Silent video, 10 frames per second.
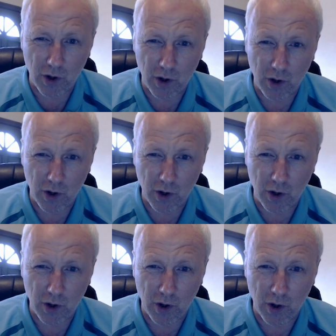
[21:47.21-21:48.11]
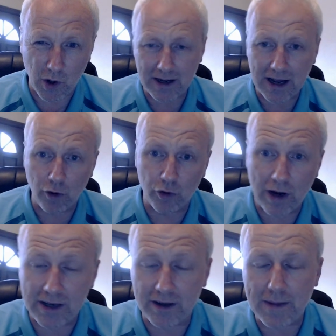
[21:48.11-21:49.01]
the other
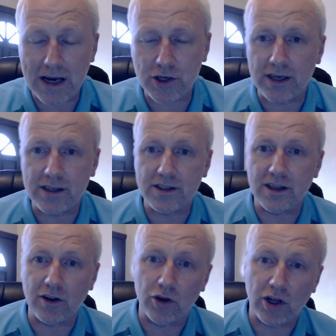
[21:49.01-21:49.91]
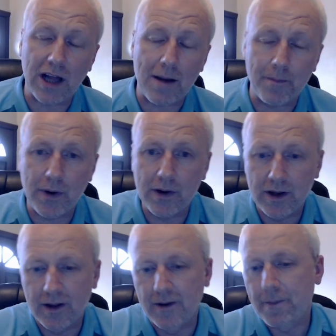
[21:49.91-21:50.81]
end of the mesh into the other clamp,
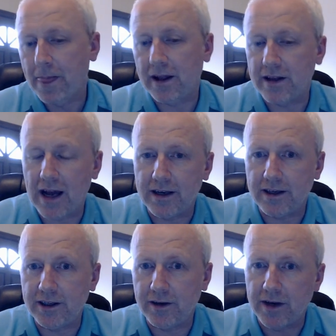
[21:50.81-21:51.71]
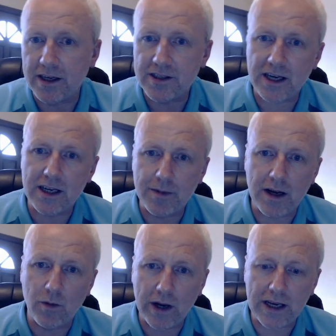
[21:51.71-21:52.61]
then you need to take a bit of
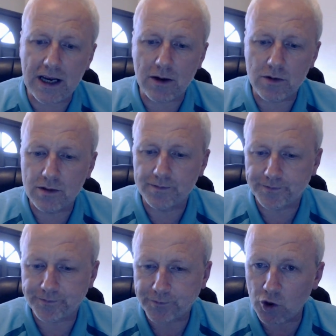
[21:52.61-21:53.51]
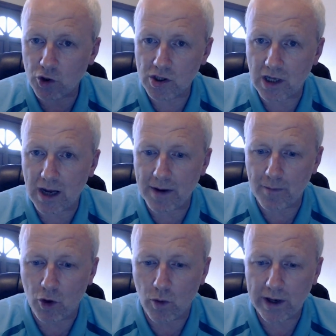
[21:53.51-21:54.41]
wicking out, just a slight bit
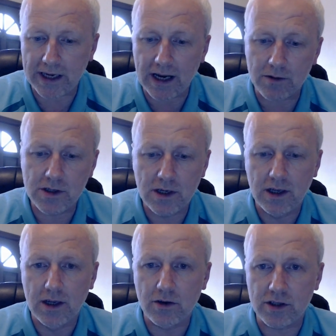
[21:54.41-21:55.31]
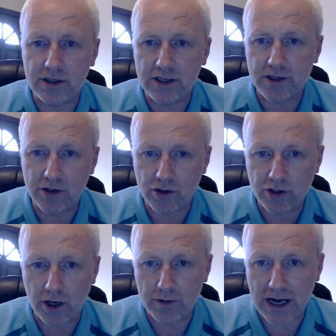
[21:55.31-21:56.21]
more wicking out, because it needs to just
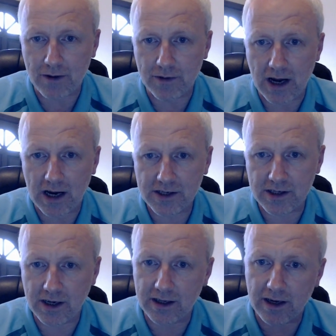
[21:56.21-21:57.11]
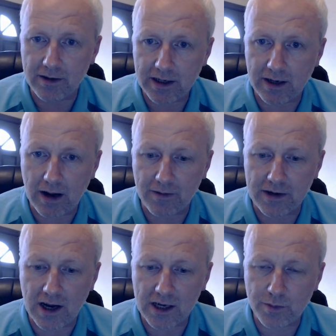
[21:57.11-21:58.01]
go down nice and then have a
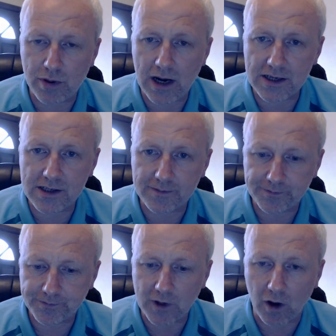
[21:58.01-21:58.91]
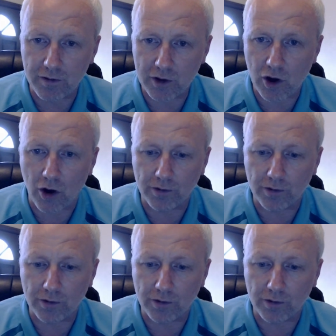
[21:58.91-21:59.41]
nice press out of the cotton.